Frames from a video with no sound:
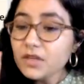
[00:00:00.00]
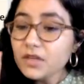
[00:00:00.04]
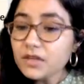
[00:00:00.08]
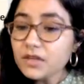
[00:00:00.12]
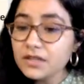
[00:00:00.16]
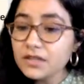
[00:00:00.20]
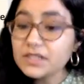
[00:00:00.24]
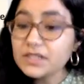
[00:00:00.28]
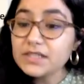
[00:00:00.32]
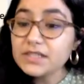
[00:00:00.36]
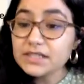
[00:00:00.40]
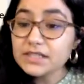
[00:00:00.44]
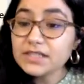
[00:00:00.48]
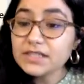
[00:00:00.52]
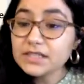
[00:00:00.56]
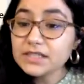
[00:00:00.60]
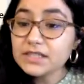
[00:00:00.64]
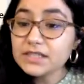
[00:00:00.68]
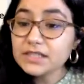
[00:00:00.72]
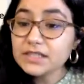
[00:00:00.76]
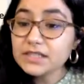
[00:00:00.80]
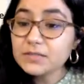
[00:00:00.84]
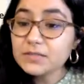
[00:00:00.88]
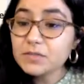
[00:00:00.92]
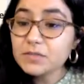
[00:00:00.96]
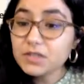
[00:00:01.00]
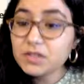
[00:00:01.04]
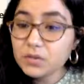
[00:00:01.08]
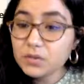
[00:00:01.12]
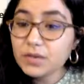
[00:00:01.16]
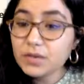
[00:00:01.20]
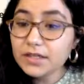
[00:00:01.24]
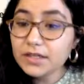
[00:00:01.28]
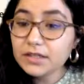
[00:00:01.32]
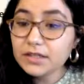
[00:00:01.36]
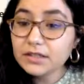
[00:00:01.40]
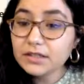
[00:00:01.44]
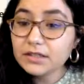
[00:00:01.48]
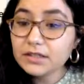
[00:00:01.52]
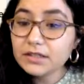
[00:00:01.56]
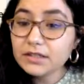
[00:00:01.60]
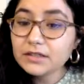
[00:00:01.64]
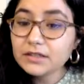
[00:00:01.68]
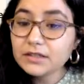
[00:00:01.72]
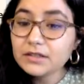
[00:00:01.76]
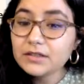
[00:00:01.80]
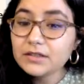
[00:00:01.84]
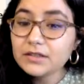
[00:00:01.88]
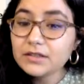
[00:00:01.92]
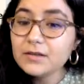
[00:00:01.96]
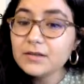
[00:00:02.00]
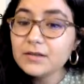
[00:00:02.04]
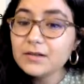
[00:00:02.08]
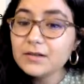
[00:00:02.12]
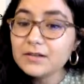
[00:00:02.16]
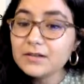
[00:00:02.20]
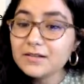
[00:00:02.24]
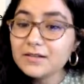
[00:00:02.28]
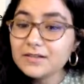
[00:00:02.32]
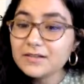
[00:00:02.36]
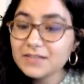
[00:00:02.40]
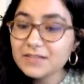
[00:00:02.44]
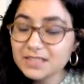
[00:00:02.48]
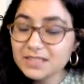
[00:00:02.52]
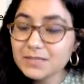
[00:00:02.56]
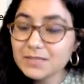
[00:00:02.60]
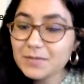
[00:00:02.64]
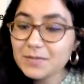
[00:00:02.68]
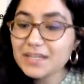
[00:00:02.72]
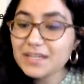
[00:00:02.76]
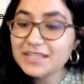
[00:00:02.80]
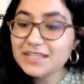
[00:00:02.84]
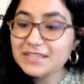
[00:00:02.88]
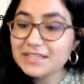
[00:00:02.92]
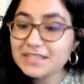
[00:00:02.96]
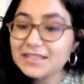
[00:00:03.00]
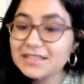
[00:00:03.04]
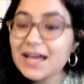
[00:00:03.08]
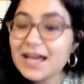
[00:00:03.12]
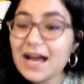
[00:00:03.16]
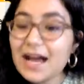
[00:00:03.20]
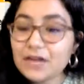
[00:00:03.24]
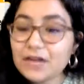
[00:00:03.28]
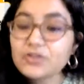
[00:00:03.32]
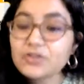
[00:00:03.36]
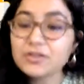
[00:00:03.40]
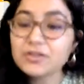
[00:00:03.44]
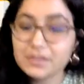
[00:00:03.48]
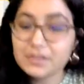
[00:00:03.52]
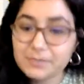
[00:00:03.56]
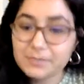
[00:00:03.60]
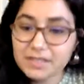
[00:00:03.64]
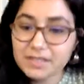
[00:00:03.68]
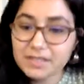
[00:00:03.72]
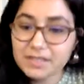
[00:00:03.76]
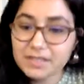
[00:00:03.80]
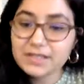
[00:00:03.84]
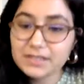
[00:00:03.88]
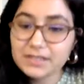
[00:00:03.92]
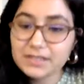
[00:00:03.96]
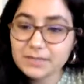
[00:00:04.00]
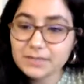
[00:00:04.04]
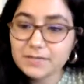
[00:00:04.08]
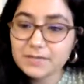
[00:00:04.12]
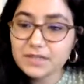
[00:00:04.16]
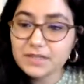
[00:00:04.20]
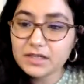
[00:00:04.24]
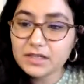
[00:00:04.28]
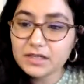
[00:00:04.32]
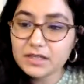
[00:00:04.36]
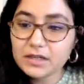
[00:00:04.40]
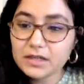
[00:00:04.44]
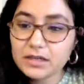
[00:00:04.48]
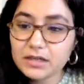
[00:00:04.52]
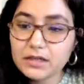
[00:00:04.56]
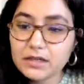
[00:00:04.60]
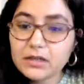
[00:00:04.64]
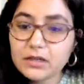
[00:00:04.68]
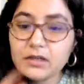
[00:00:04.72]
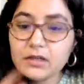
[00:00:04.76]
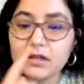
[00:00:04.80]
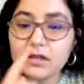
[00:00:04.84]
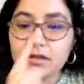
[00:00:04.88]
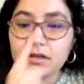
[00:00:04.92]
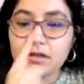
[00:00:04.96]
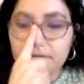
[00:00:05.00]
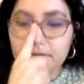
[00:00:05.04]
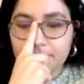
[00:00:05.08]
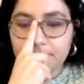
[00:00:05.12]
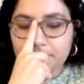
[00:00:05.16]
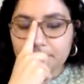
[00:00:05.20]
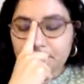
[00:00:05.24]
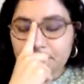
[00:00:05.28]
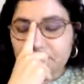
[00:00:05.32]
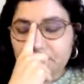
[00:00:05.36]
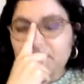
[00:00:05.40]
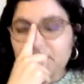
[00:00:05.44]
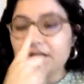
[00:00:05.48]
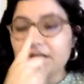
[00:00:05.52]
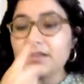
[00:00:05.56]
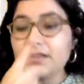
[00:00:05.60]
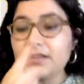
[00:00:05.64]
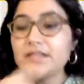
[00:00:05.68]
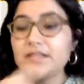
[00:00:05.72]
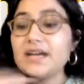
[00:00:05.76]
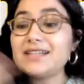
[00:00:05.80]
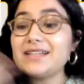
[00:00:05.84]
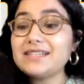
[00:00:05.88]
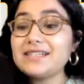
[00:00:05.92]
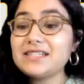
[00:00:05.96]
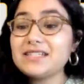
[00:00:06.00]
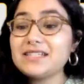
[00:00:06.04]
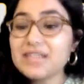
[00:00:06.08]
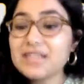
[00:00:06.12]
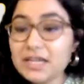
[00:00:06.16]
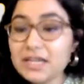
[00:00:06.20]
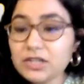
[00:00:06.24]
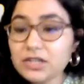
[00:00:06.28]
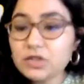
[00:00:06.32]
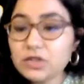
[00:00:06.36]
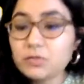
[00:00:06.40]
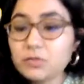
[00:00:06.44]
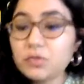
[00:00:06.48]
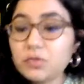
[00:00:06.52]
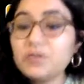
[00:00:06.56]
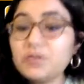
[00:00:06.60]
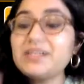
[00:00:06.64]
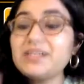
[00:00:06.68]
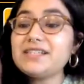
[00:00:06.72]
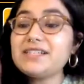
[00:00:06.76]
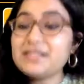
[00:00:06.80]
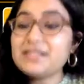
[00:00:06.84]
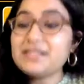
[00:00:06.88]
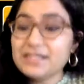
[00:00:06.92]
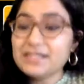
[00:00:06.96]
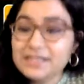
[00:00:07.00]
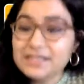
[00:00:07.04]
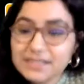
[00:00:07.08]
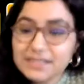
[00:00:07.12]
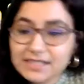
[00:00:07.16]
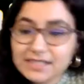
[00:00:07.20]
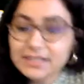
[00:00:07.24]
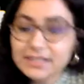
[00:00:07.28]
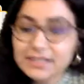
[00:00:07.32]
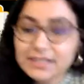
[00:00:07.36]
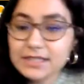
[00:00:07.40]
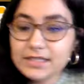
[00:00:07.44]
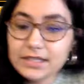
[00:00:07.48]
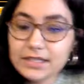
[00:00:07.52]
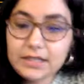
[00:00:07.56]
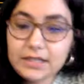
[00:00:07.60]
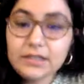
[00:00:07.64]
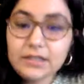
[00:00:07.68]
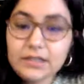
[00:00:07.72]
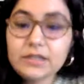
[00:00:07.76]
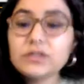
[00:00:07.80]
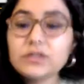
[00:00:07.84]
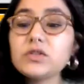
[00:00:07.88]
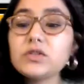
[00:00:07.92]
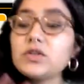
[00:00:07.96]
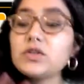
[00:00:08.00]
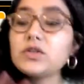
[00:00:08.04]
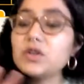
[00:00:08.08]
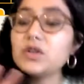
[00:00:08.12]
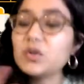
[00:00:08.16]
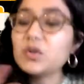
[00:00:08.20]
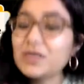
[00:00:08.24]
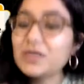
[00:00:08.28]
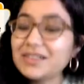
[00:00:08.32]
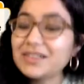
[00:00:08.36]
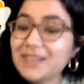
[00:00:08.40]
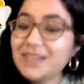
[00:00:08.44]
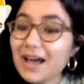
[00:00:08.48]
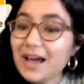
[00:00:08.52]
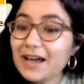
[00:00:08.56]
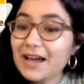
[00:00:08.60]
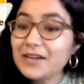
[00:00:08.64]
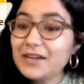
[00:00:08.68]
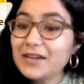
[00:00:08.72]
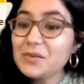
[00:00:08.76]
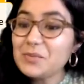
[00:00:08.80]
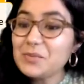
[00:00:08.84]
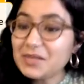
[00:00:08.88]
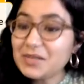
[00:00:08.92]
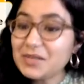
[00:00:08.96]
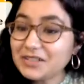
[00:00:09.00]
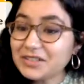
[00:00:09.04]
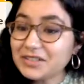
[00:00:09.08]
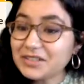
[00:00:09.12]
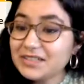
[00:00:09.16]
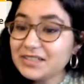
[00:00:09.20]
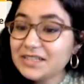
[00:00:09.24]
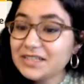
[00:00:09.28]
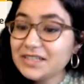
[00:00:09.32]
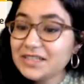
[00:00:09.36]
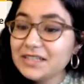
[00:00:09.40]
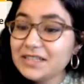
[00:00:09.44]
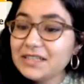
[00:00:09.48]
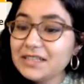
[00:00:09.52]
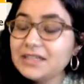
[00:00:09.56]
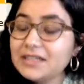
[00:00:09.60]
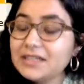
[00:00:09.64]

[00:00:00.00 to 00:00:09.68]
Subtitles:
the distance between the space actually means something that's tangible, that's consistent. So the reliability